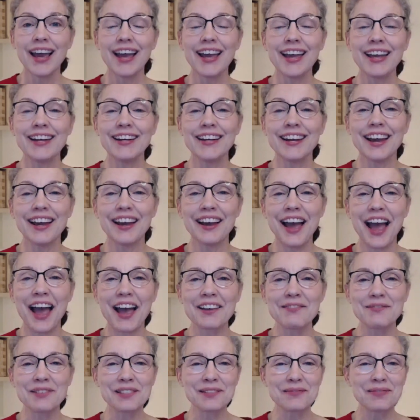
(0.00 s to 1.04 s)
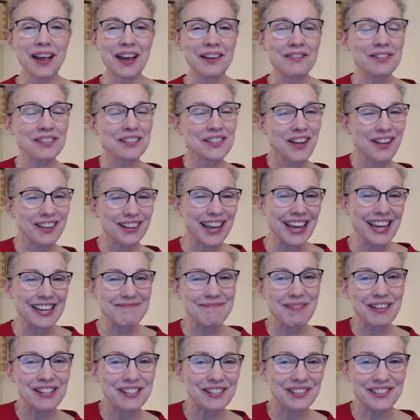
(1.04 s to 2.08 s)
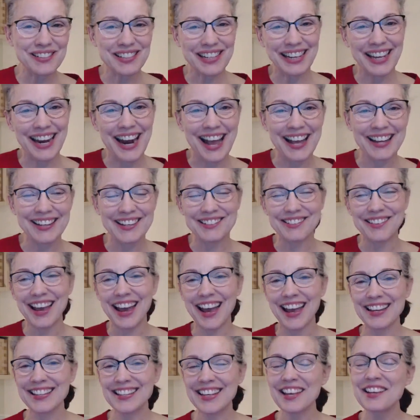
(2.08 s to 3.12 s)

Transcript: And I was I was all gangbusters to get on, you guys.